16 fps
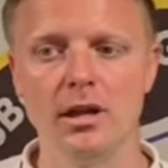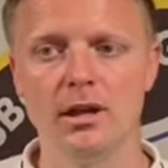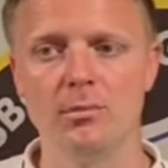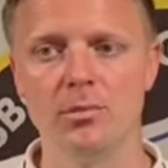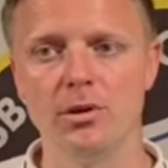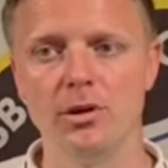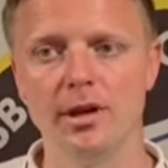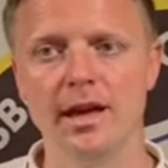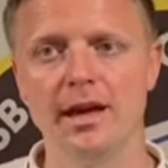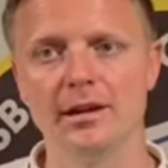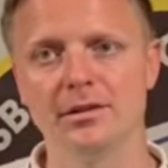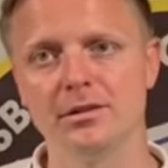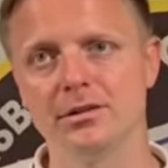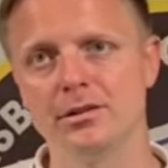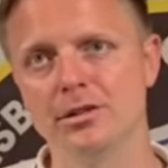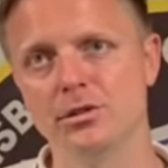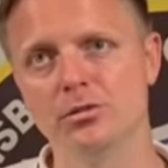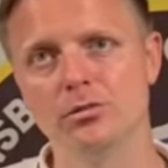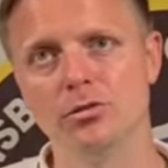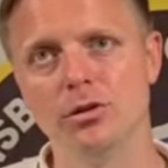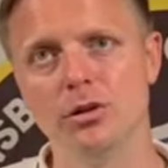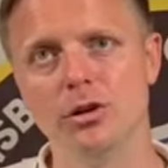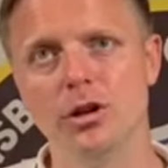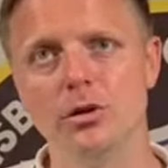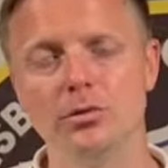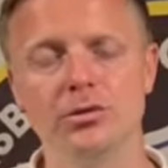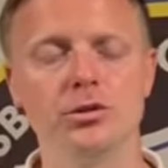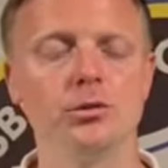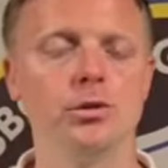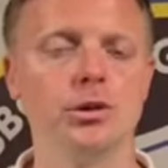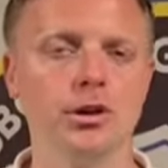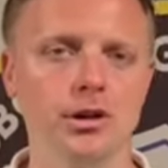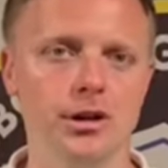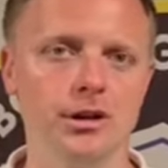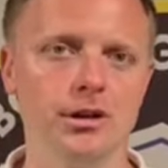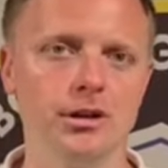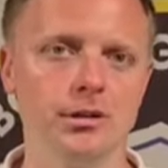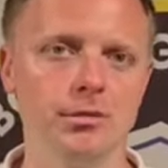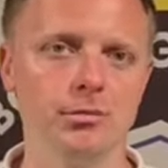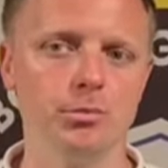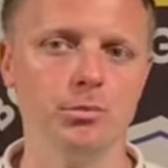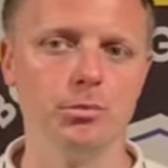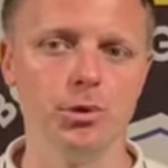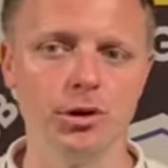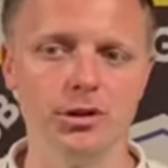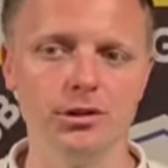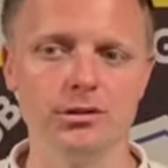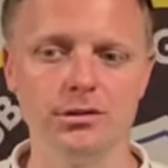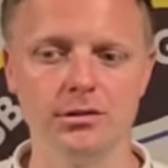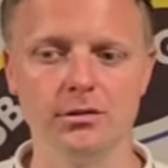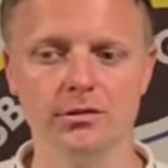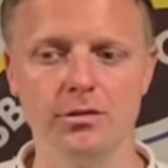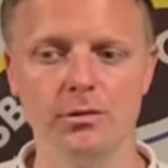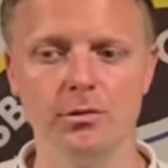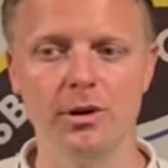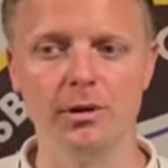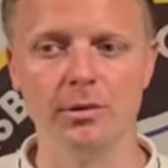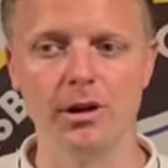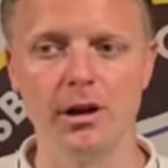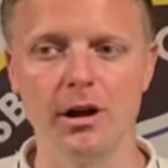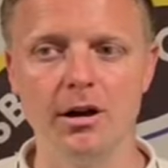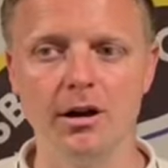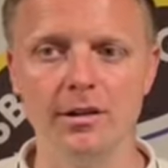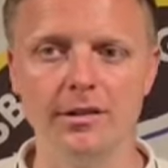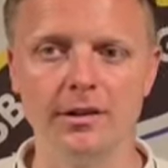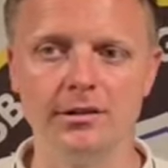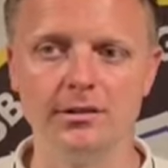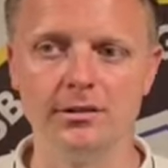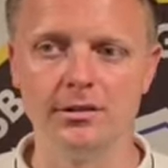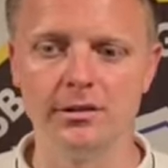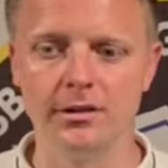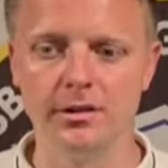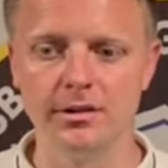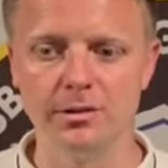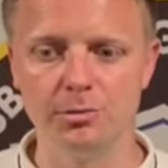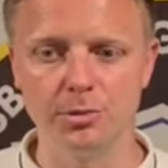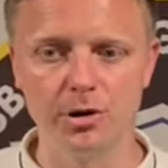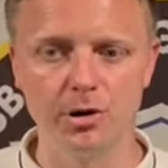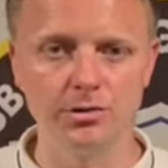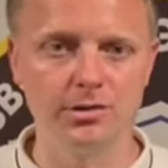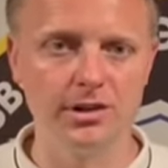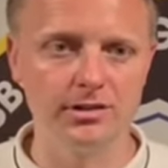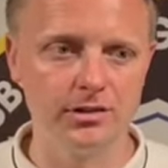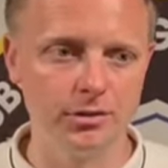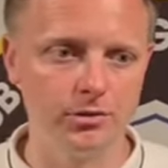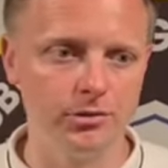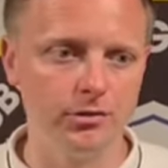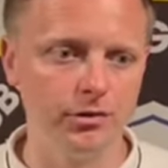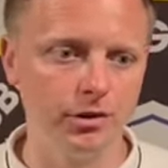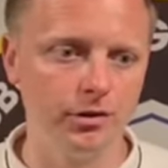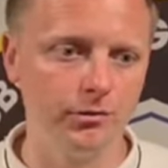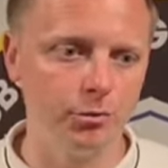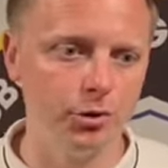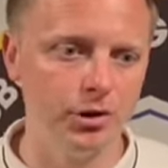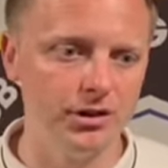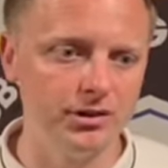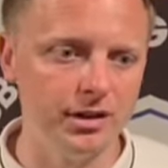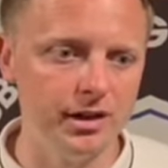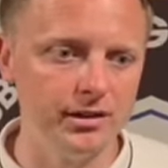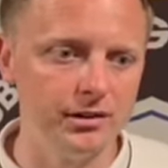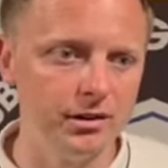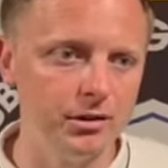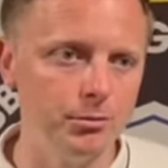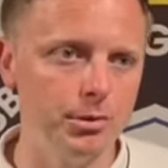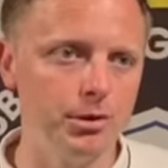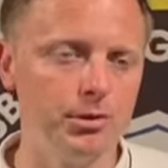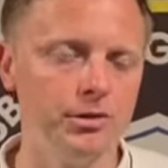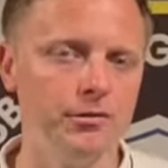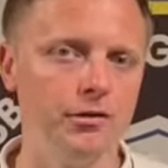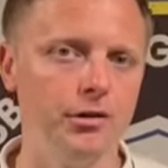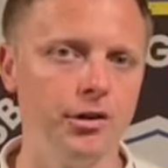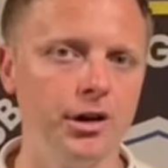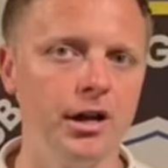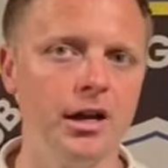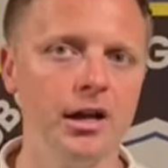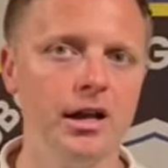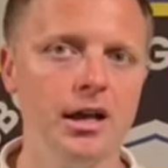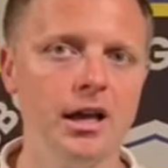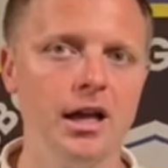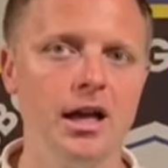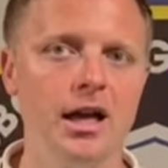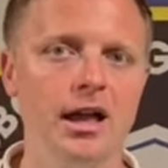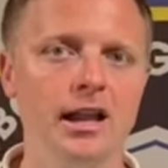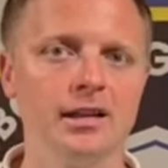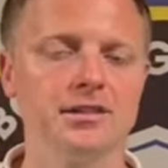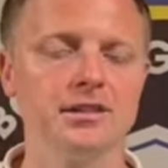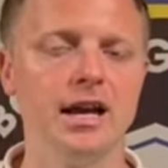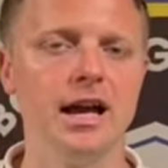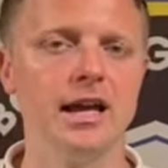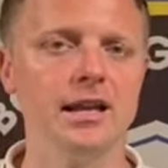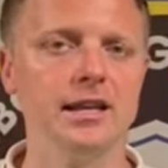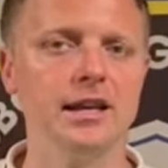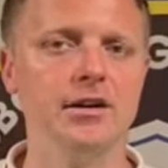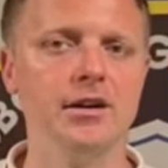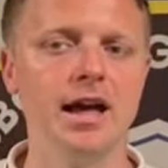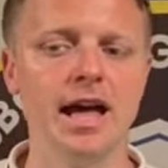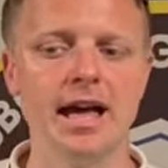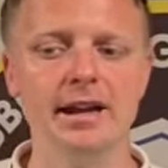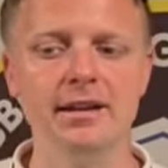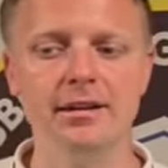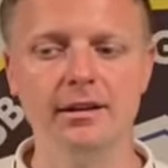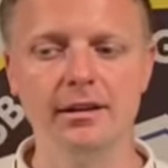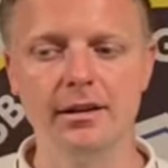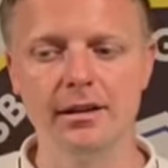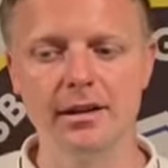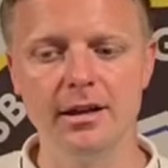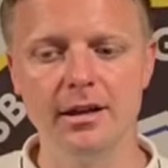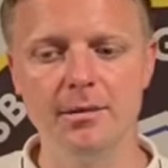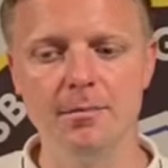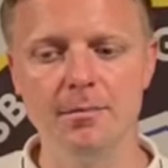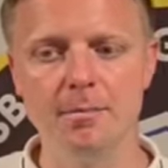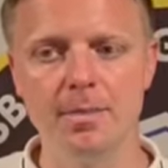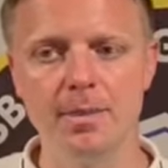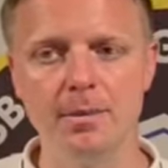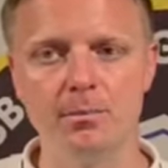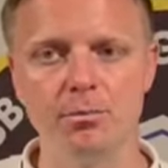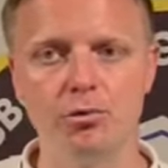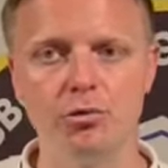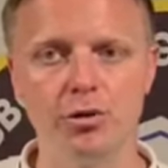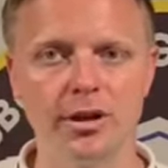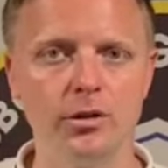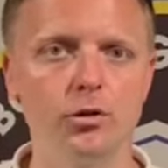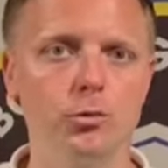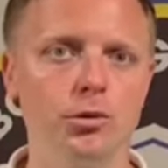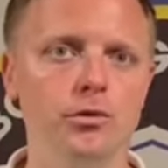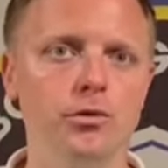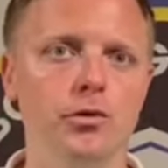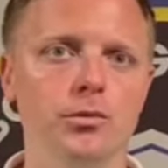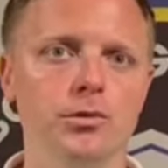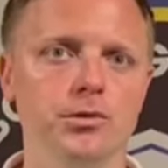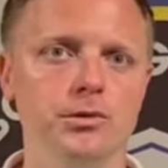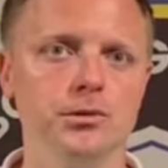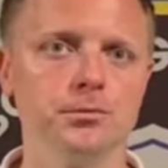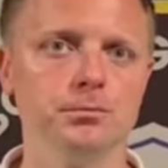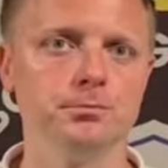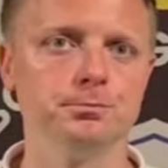But yeah, still loads to work on. But for where we are in this process of pre-season and building for an exciting year ahead, pretty good performance.